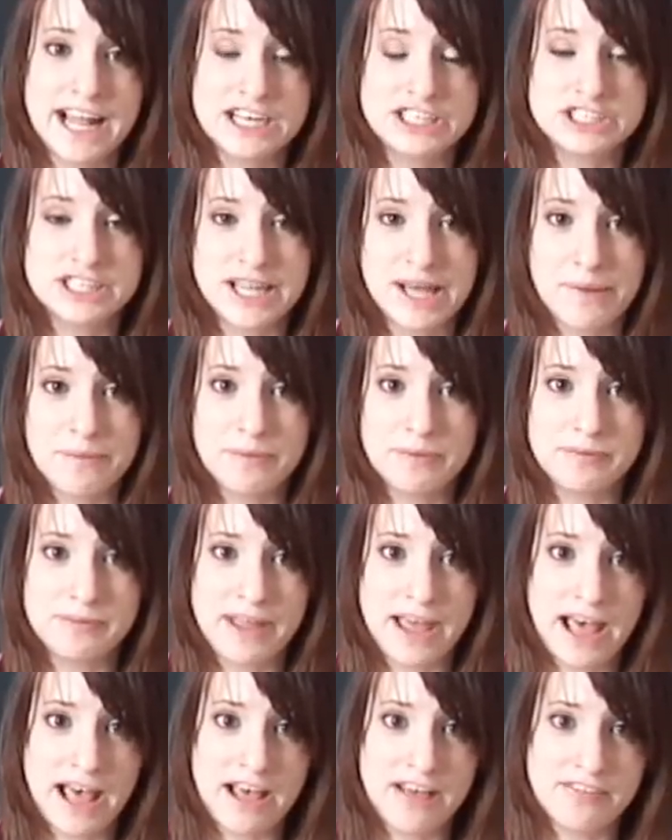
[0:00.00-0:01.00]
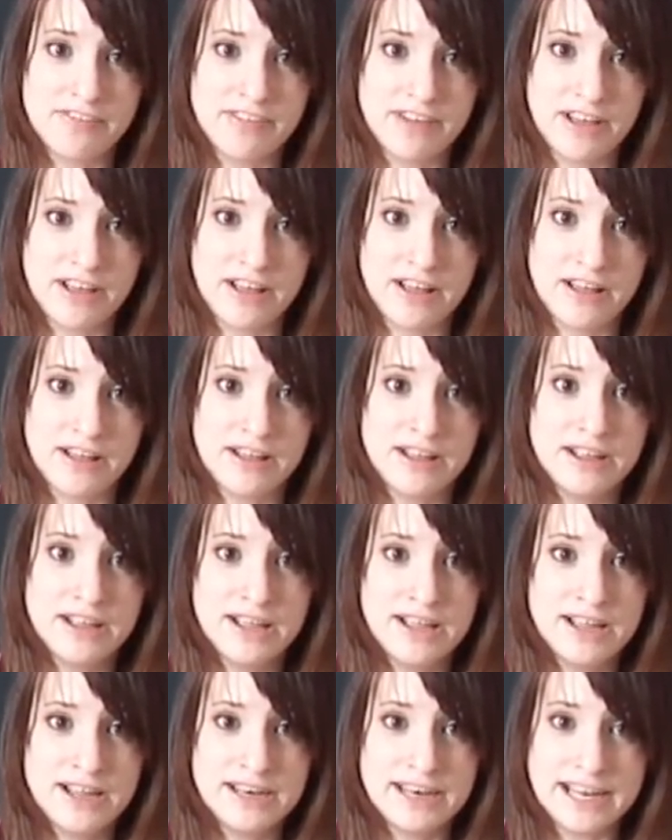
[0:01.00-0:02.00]
actually help them to have a
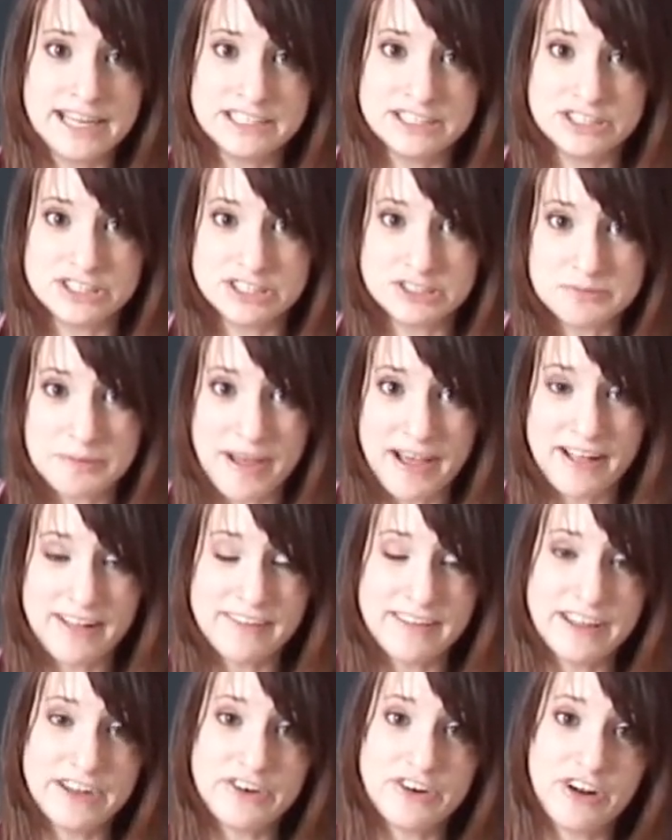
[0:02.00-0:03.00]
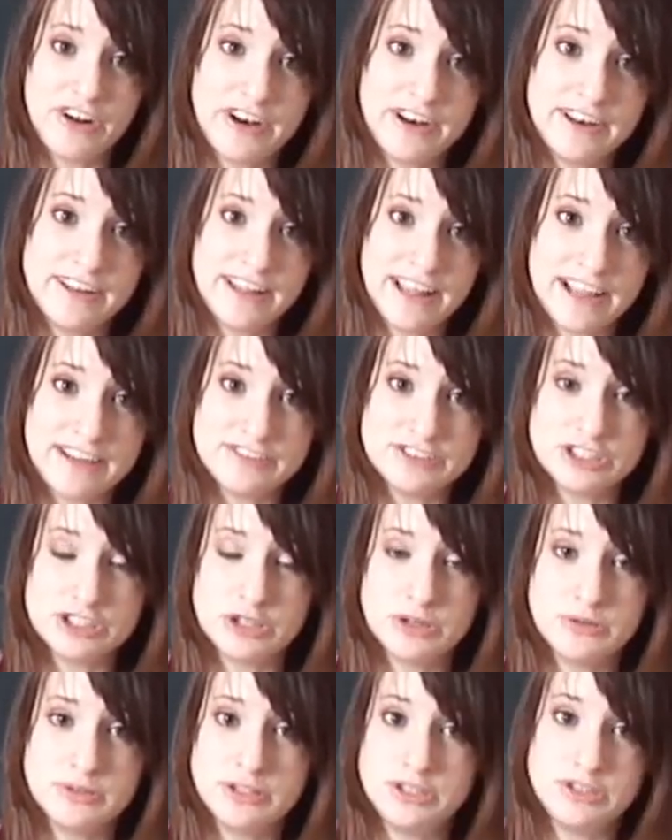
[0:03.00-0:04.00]
nicer smile later on in life,
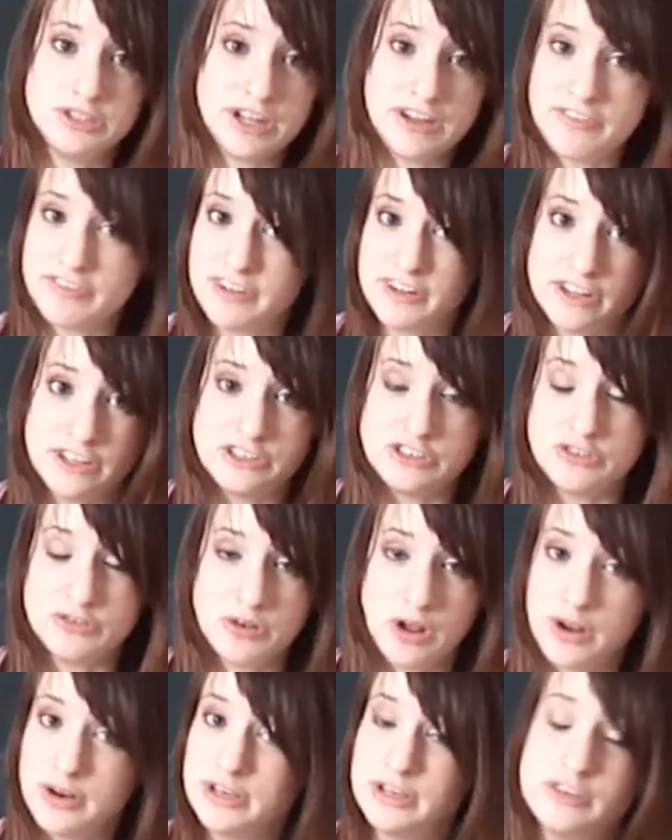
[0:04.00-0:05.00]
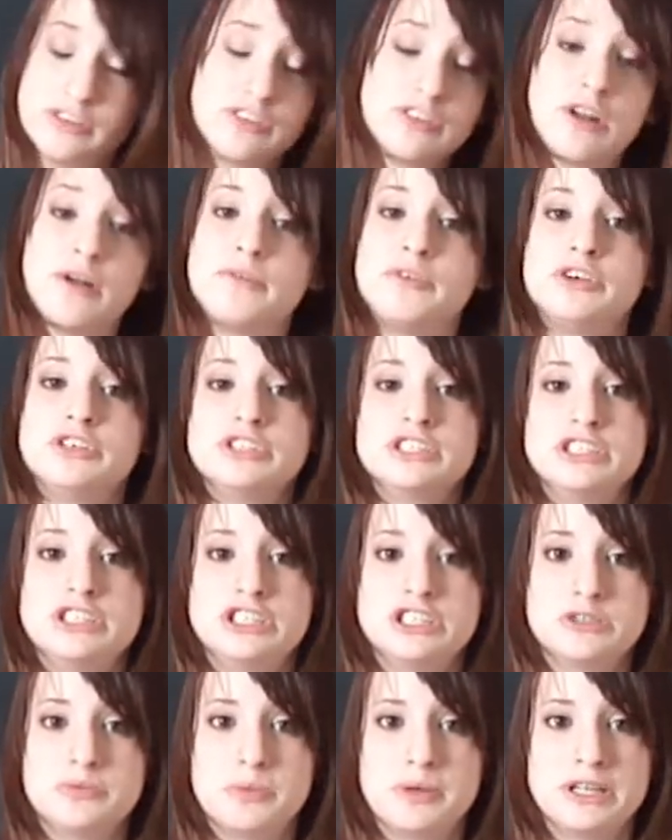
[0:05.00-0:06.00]
so you definitely do not need to stop nursing
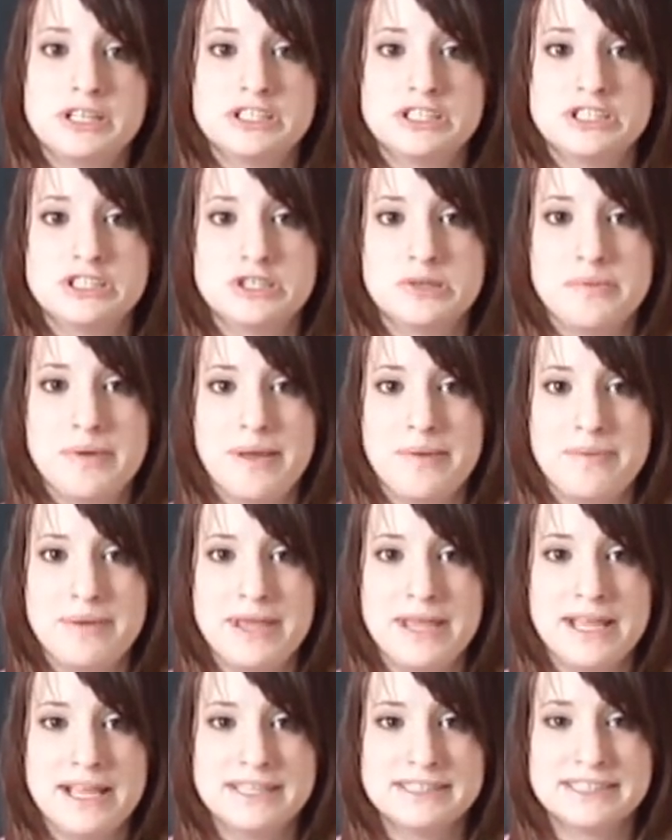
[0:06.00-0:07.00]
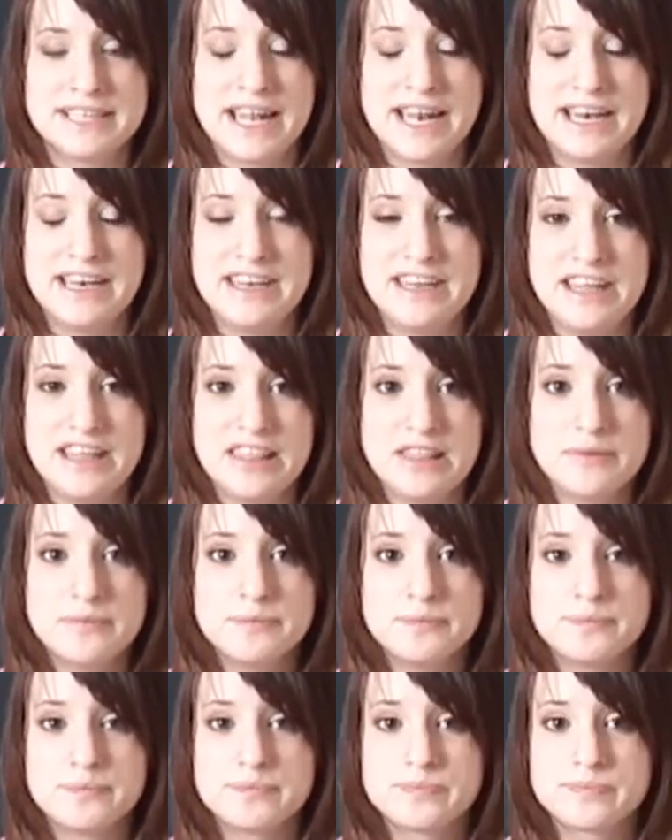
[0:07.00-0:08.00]
just because your baby is getting teeth.
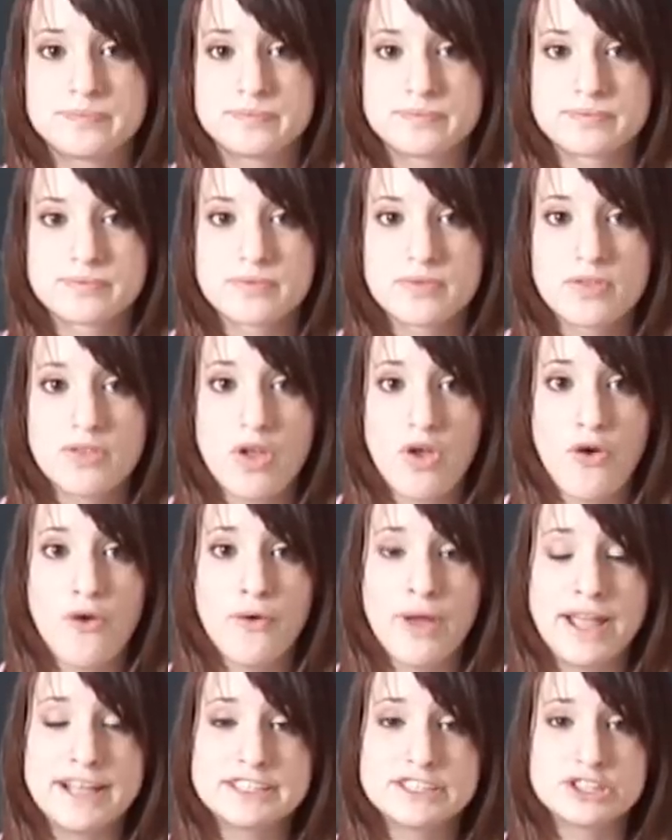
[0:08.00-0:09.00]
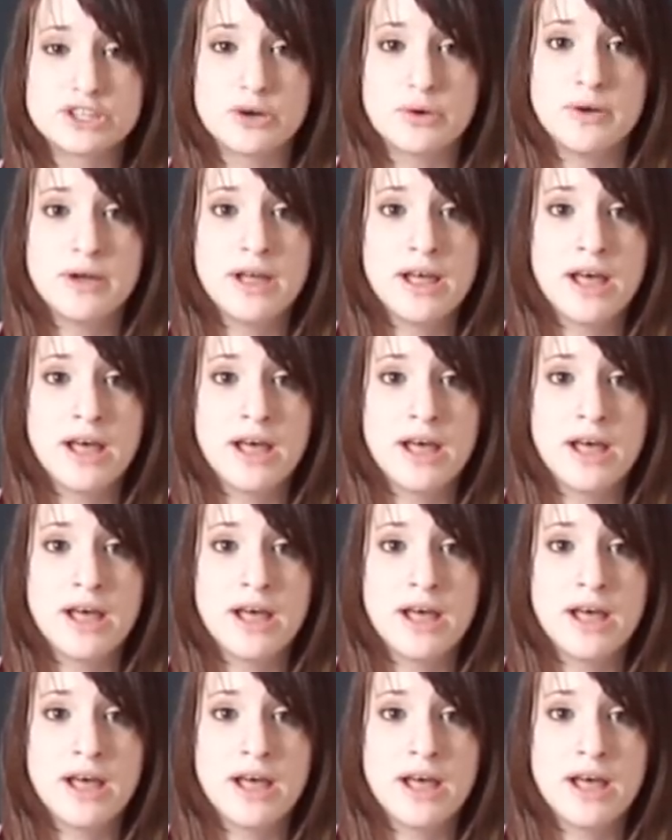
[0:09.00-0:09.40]
Okay, so